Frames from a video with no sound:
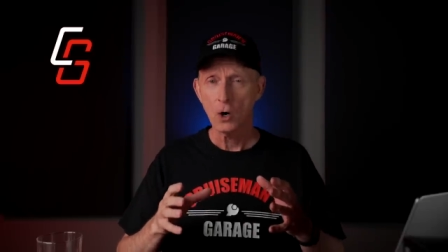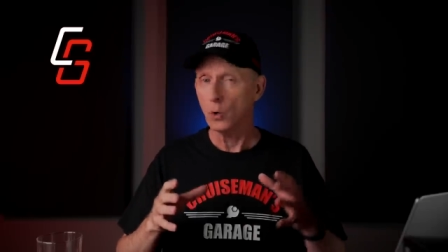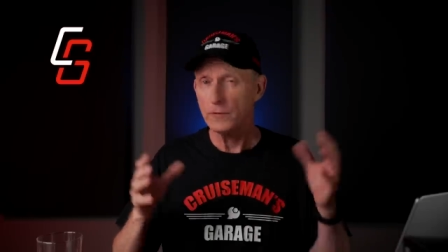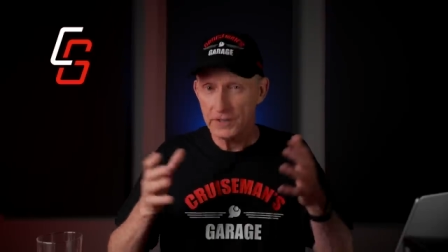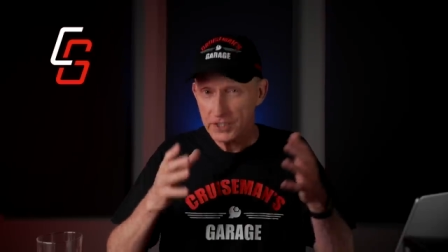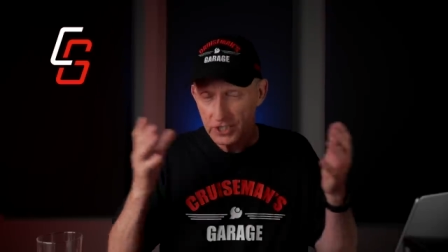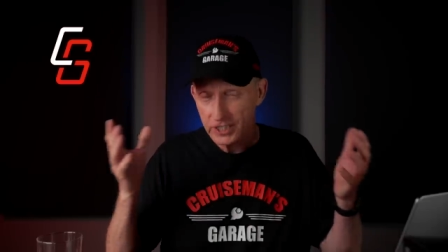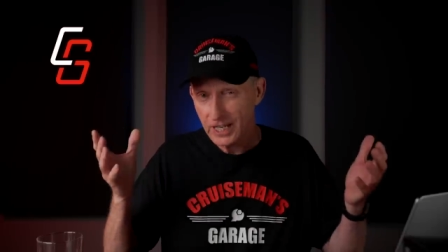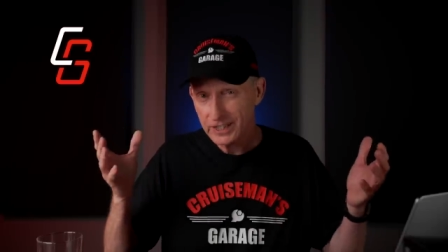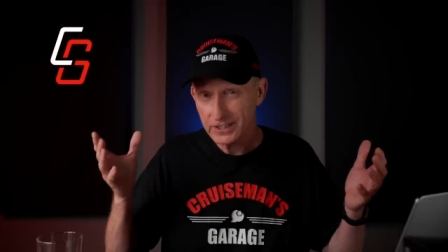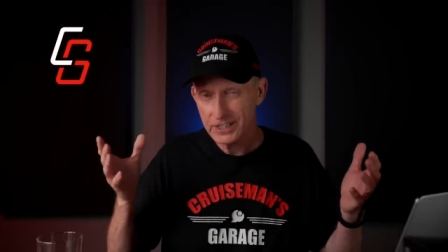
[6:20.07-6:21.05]
or if you just
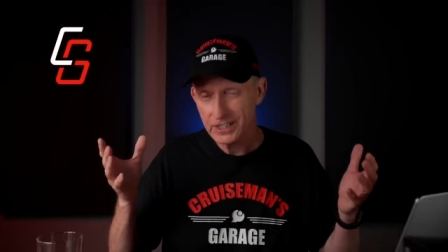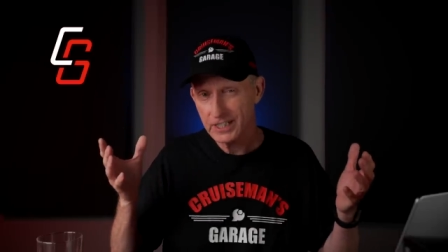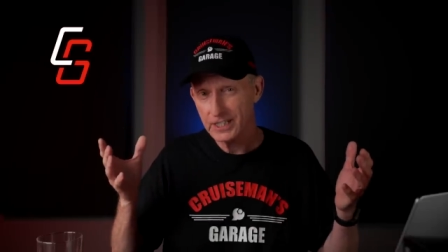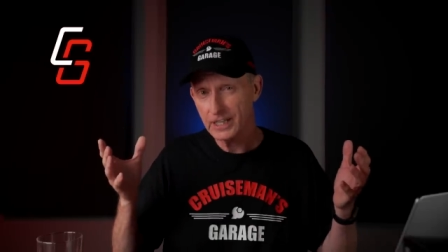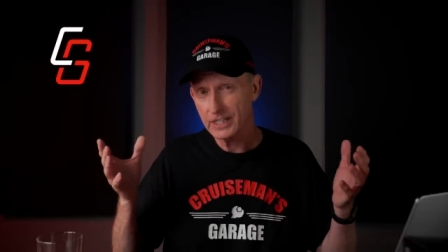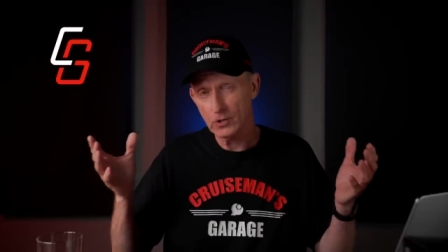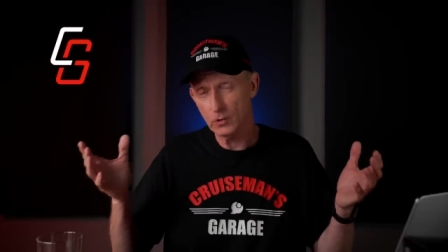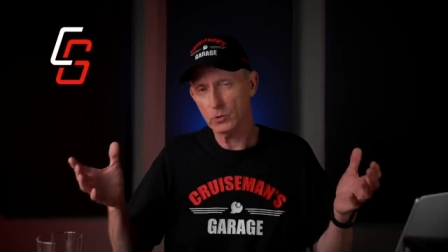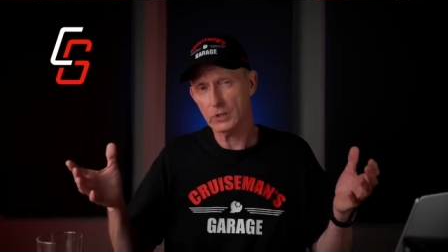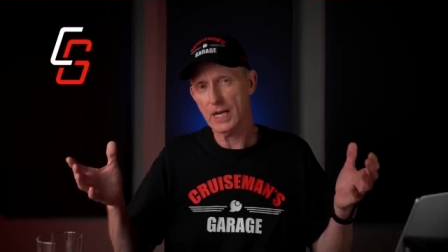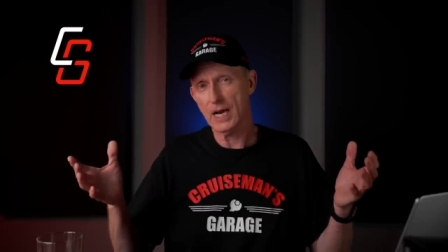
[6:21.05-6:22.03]
like to see an
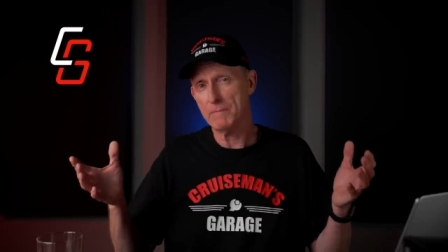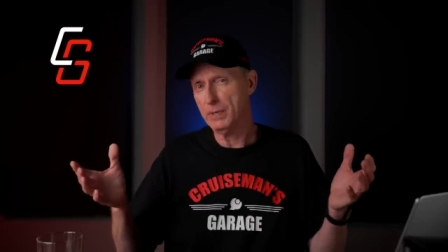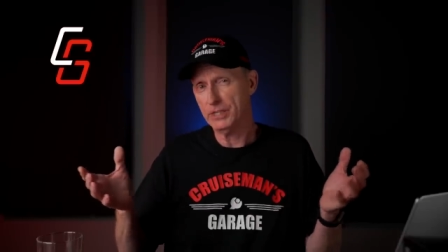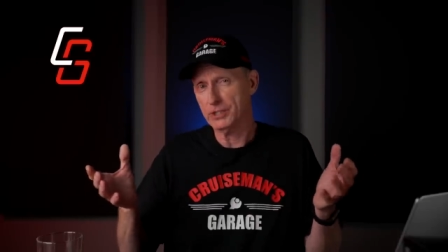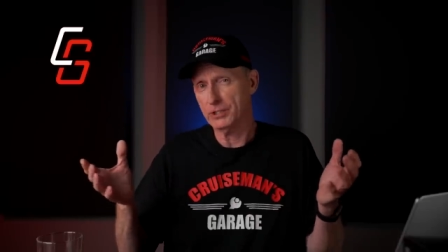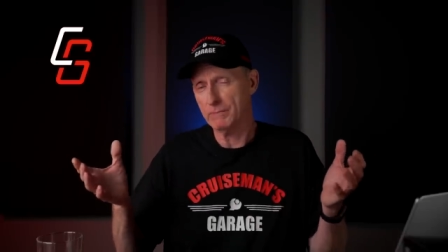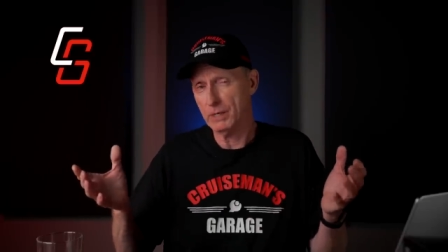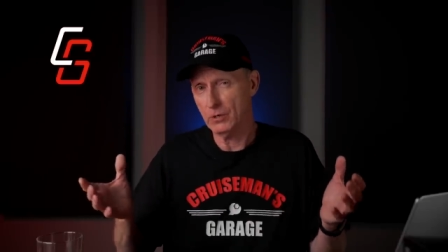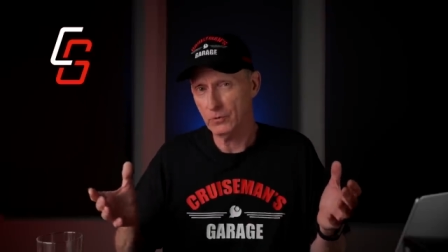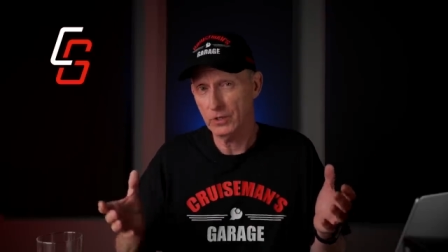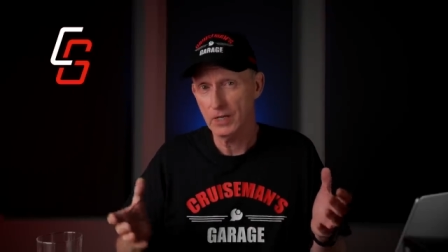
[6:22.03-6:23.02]
old guy bitch and
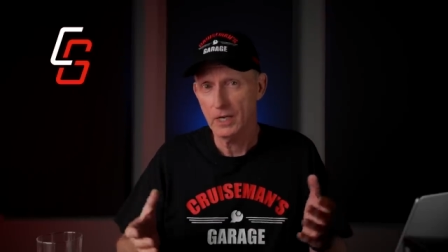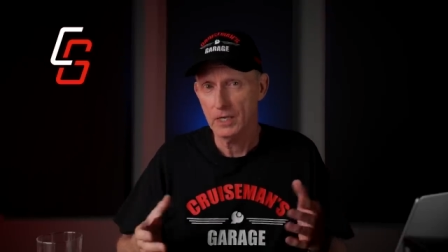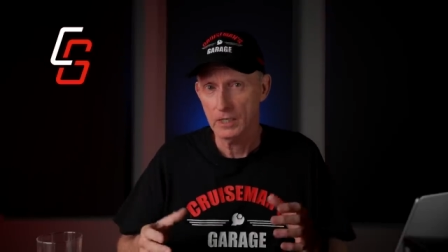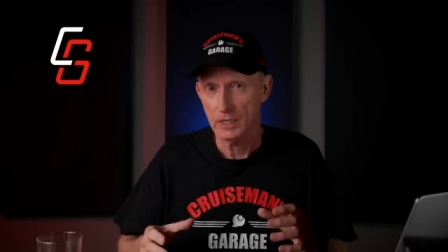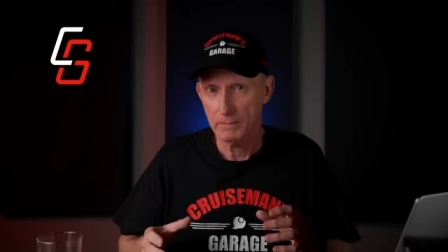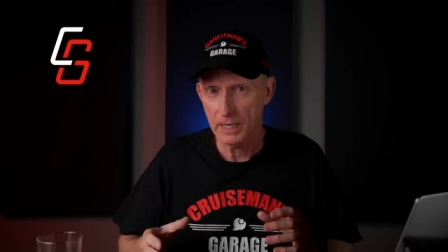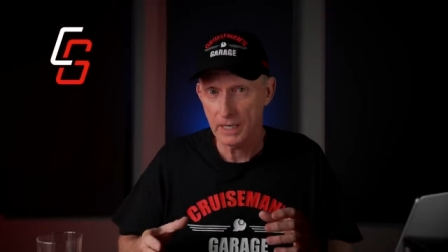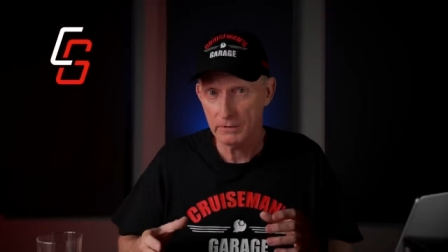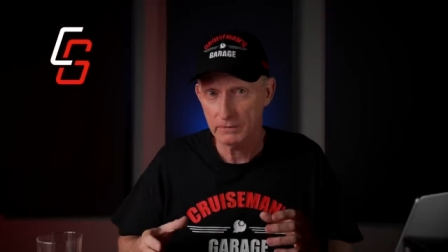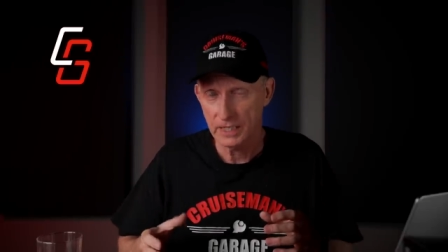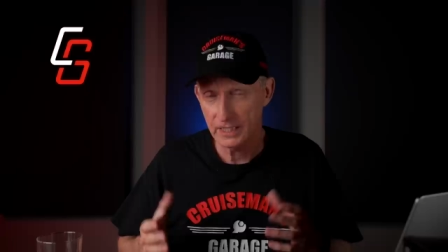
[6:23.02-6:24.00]
moan
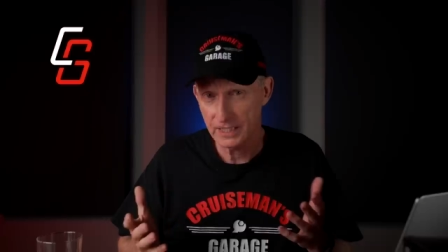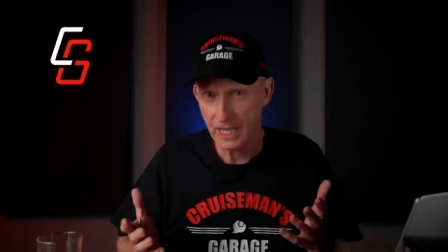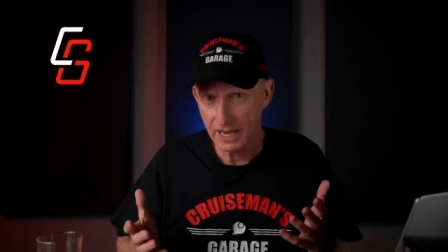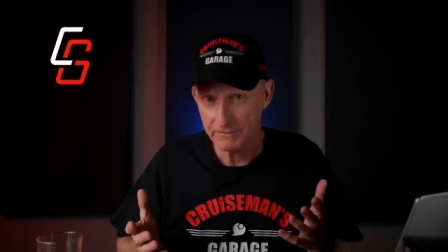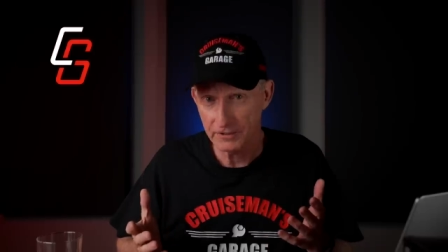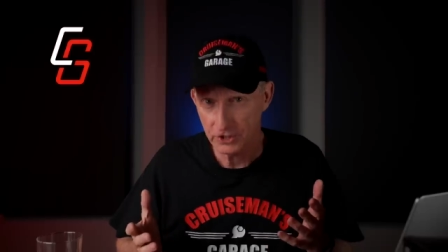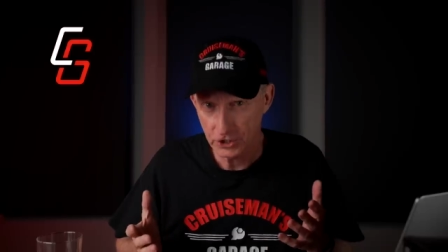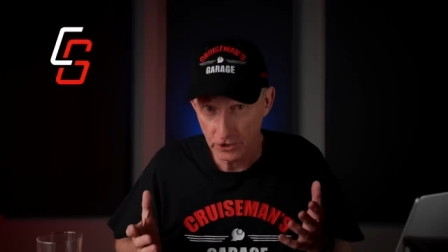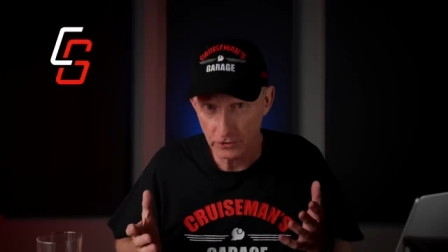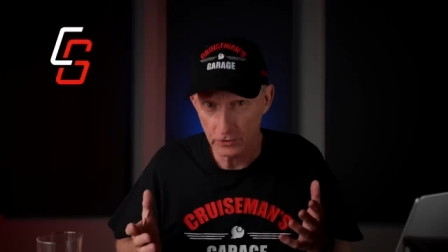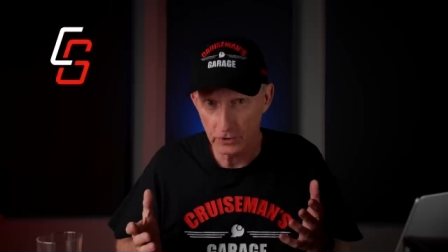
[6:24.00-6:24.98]
about his life in
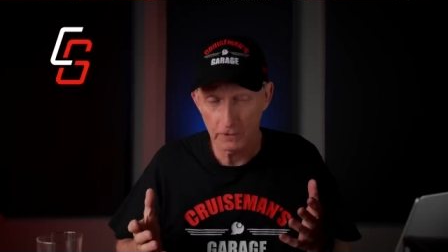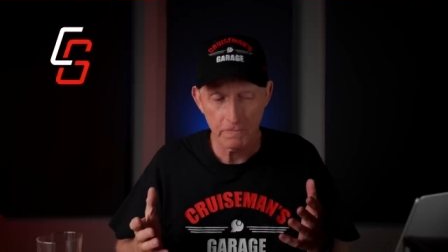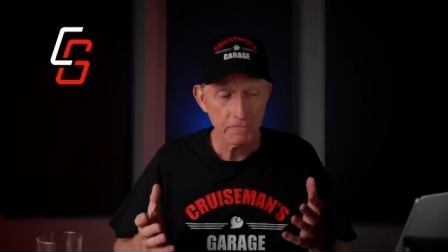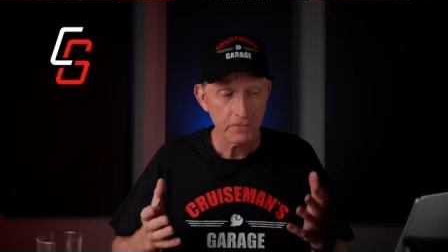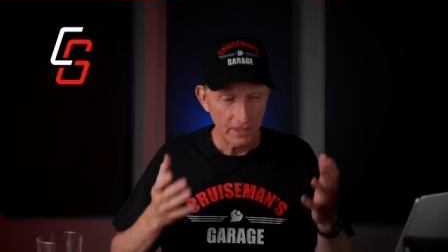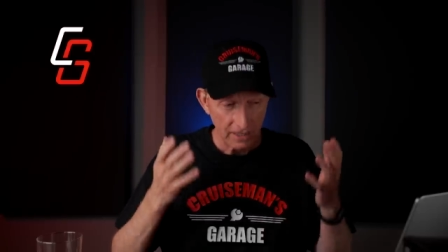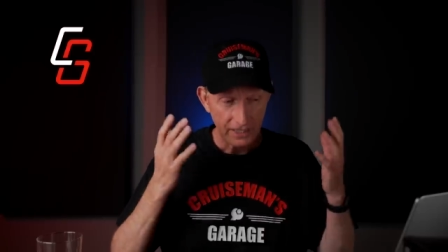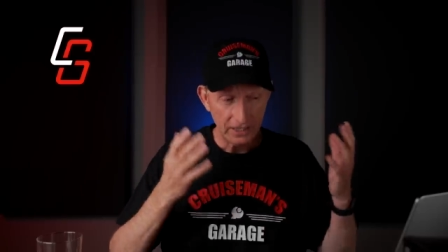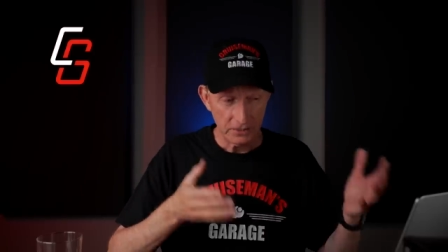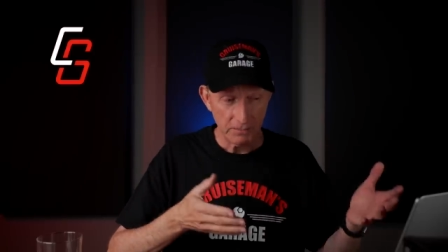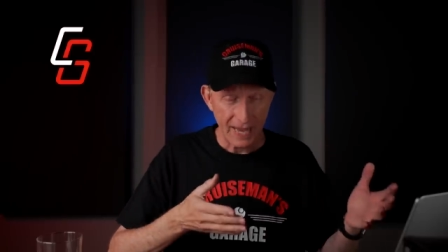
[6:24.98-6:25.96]
general,
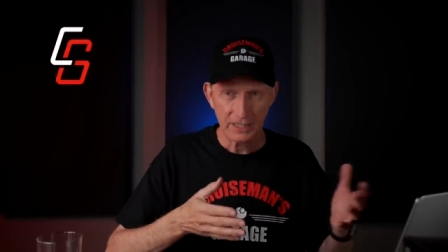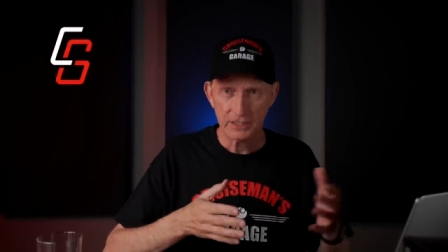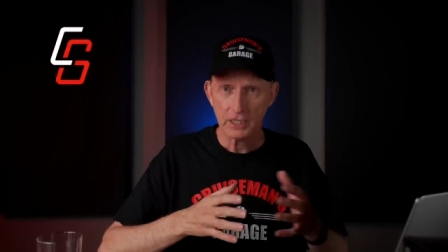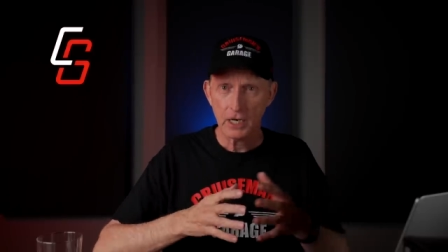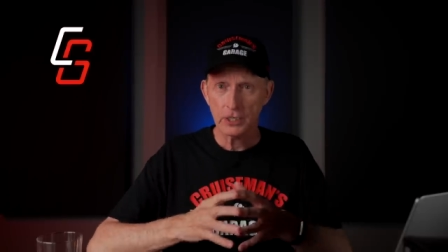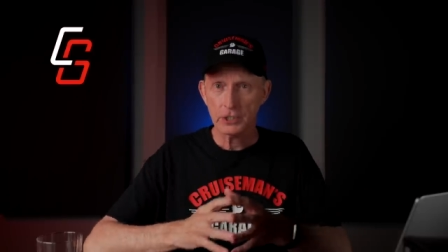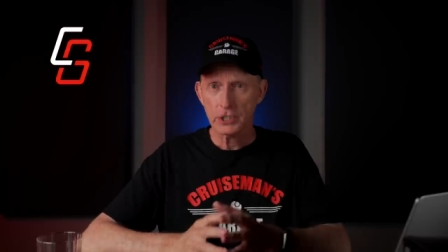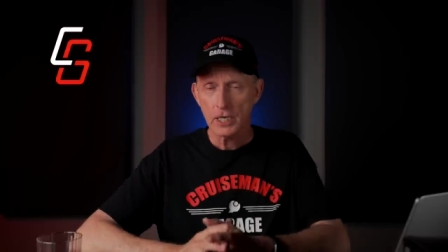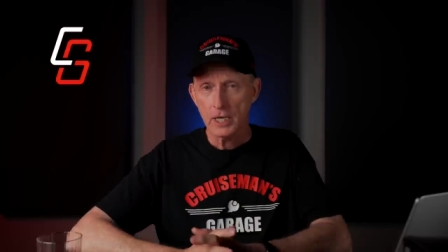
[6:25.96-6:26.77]
like his Macintosh,